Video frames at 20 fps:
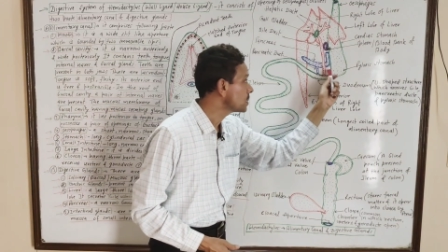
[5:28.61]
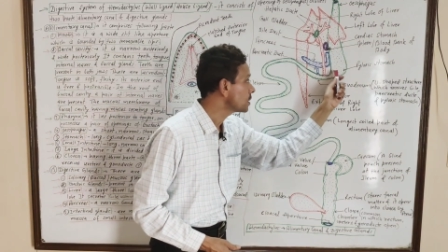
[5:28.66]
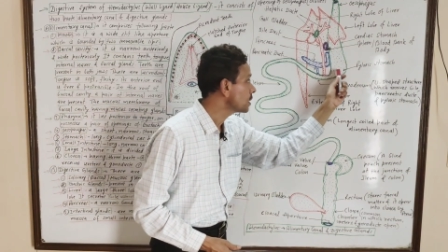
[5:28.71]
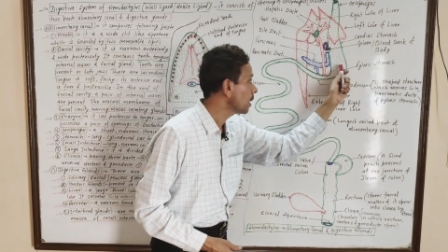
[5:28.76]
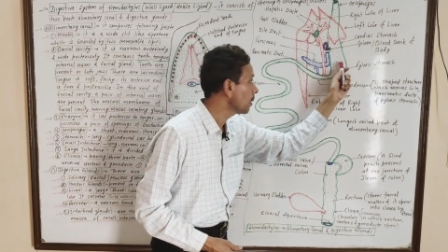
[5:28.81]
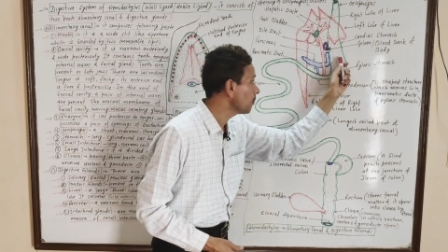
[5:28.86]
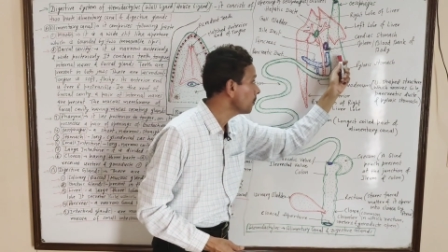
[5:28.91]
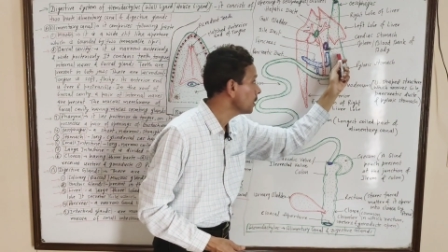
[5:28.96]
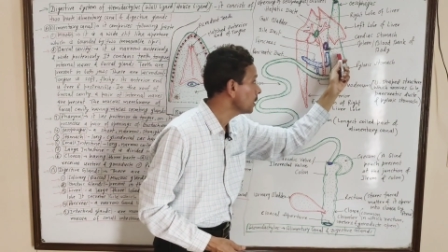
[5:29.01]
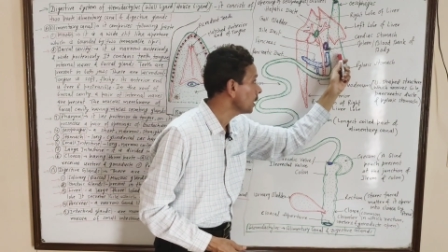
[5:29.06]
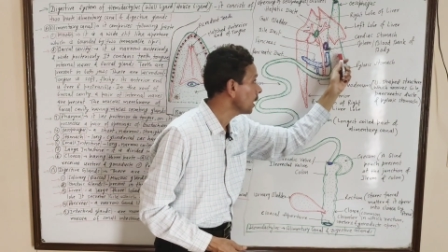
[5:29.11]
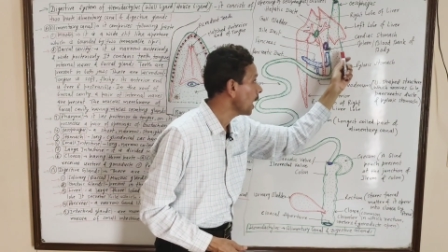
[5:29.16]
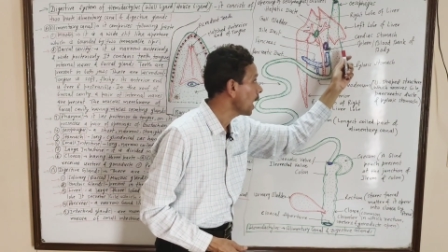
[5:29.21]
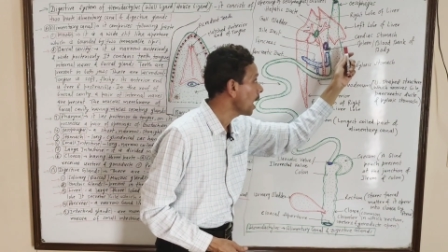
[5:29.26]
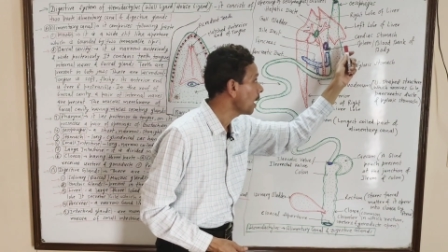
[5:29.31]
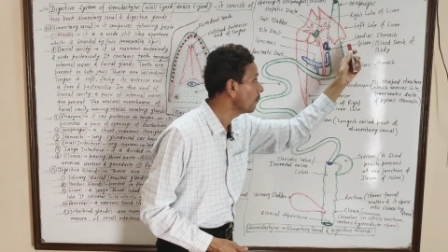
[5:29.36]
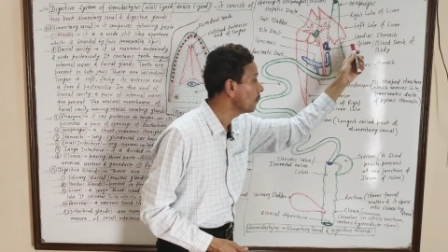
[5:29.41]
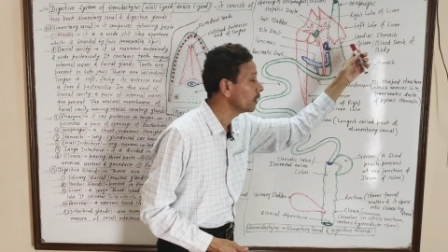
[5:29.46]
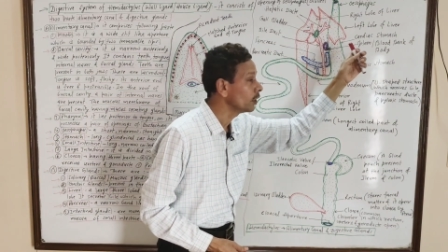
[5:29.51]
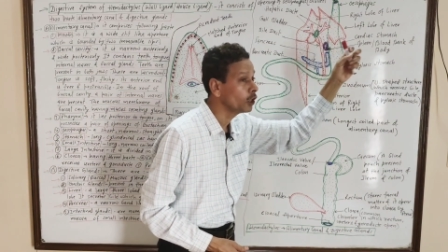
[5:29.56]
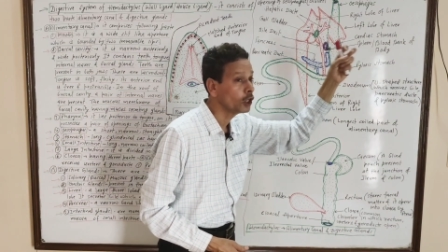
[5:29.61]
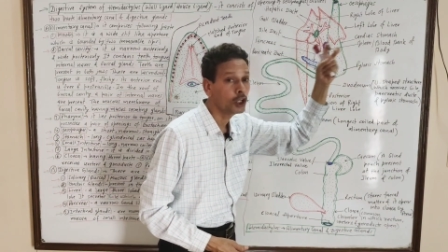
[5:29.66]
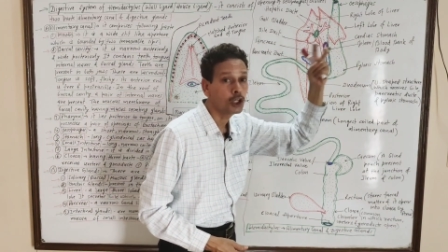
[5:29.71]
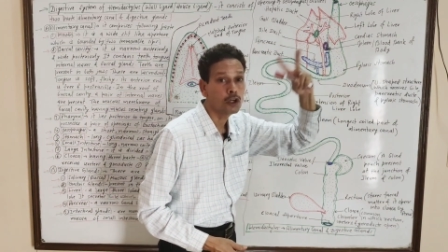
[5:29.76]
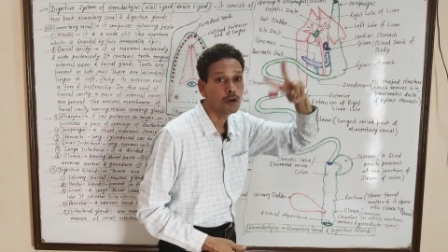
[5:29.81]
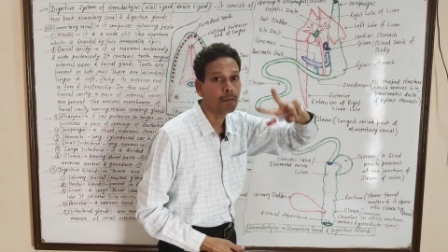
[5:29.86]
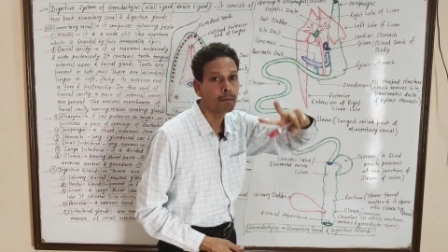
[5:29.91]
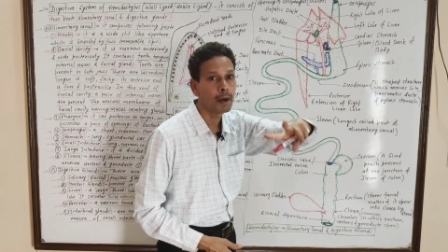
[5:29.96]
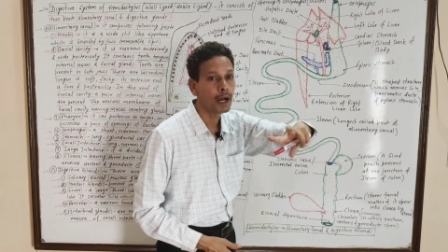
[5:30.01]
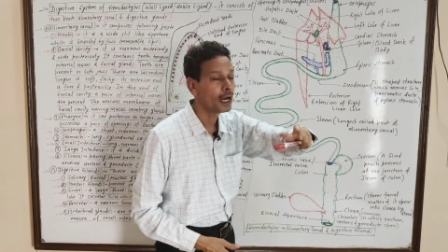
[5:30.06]
stomach having
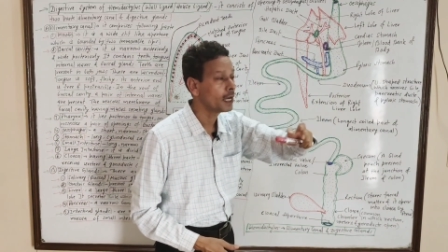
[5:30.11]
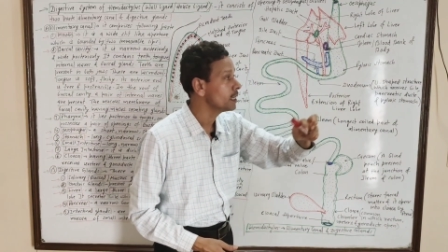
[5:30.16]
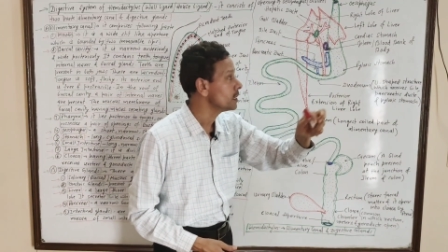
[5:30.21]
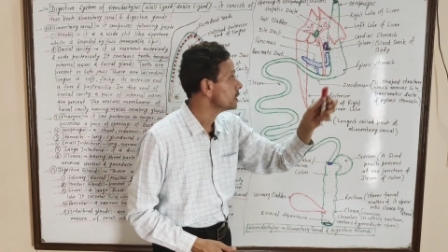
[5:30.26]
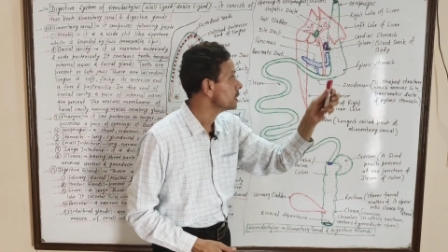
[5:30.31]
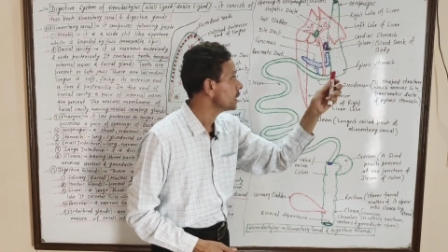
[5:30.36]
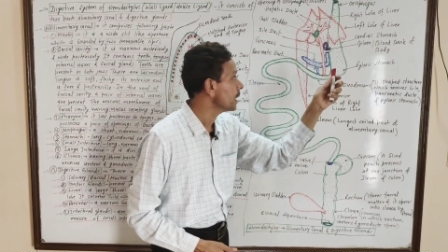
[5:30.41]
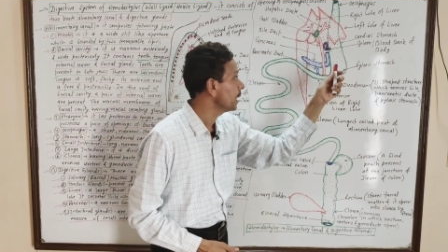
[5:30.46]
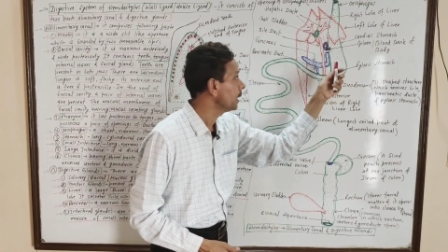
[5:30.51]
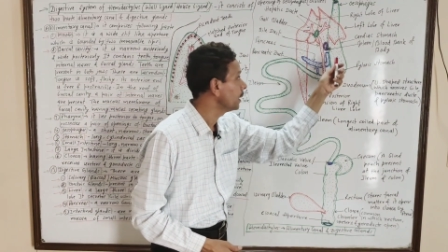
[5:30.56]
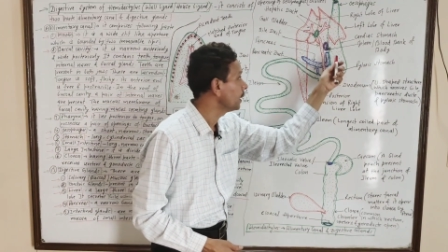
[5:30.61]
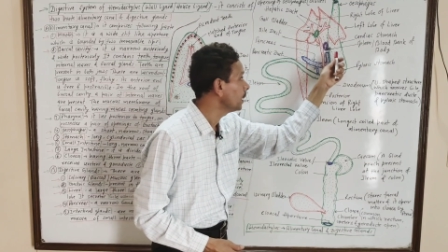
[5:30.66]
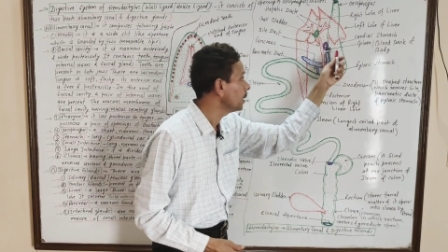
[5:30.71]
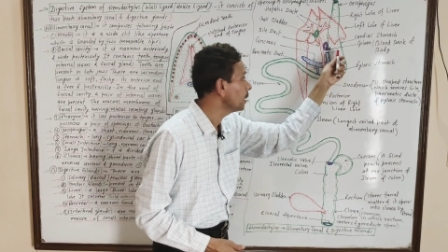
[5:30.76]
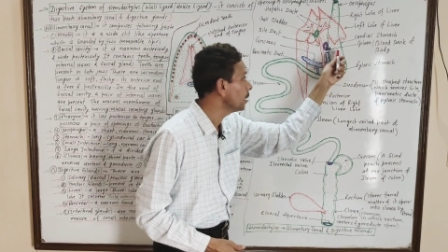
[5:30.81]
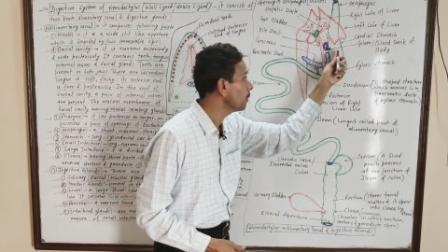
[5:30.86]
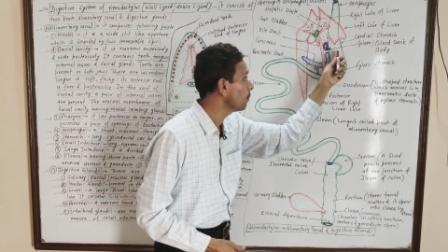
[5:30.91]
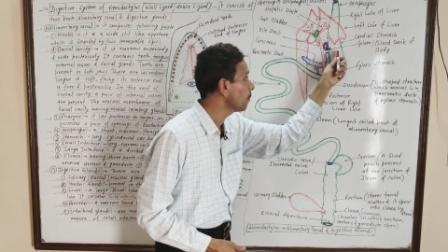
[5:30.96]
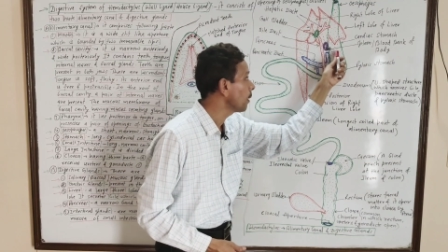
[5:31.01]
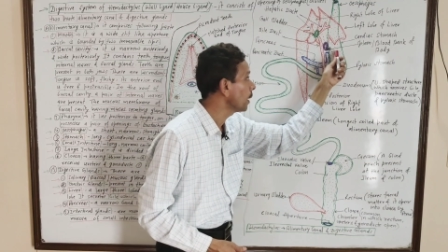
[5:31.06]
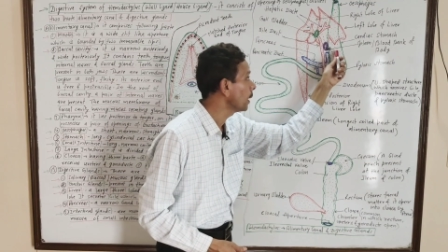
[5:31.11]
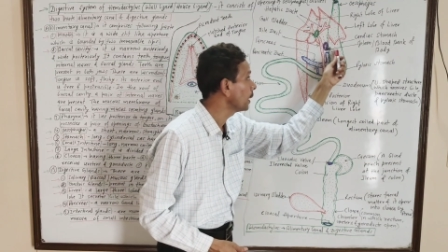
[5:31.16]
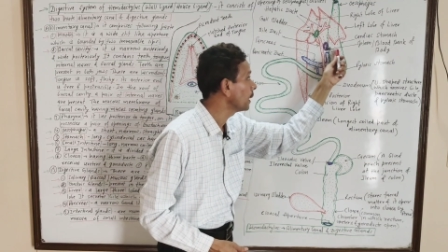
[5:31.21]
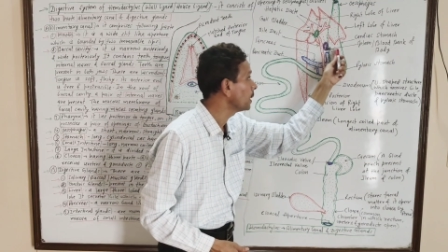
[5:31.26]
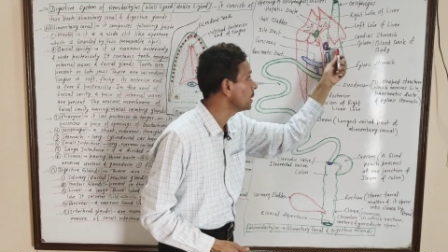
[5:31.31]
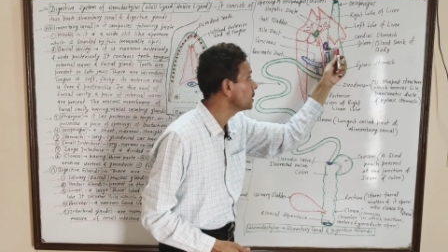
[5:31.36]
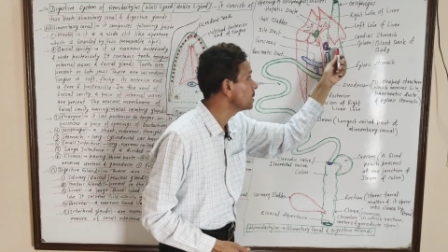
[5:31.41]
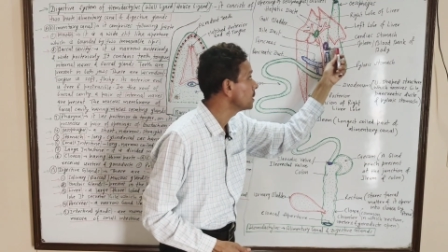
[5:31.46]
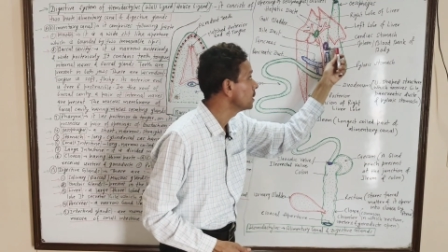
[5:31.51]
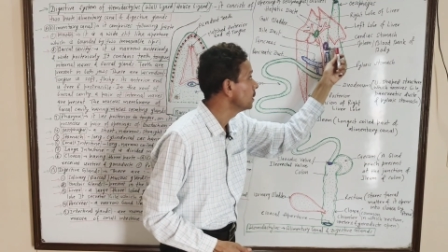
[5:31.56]
two parts, anterior part
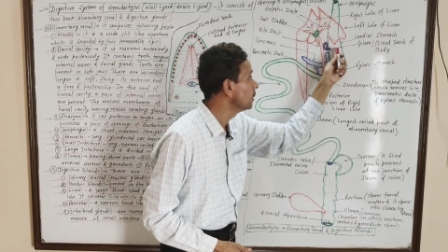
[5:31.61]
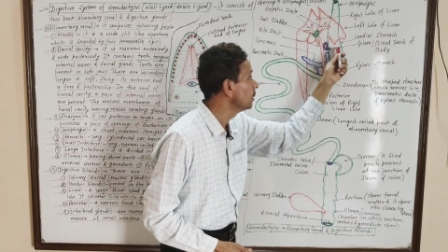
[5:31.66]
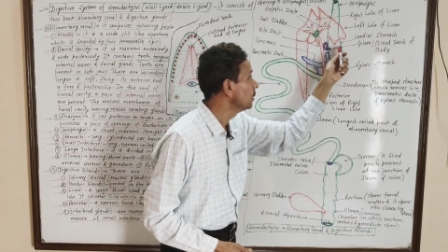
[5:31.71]
is